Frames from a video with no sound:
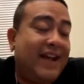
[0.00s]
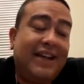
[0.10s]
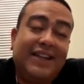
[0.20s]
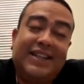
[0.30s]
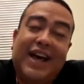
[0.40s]

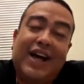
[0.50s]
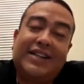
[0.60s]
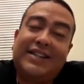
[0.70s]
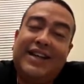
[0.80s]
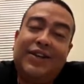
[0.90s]
That's how I
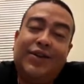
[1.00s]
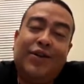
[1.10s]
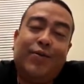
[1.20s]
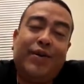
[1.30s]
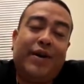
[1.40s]
say,
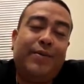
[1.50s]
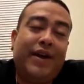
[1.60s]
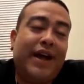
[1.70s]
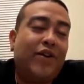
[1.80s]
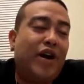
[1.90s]
But I
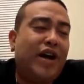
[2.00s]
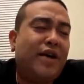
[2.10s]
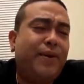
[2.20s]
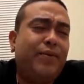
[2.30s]
mean, I know I got